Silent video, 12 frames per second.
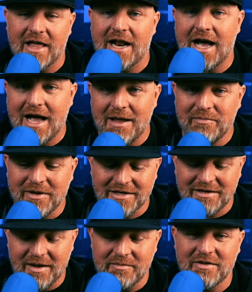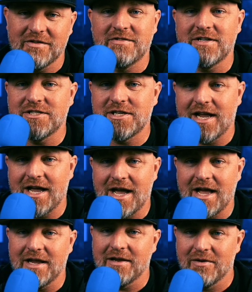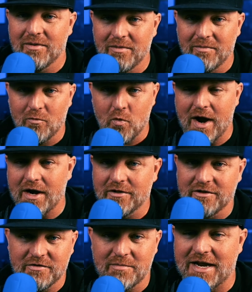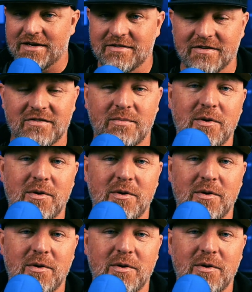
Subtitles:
that I picked up this DJI wireless mic system.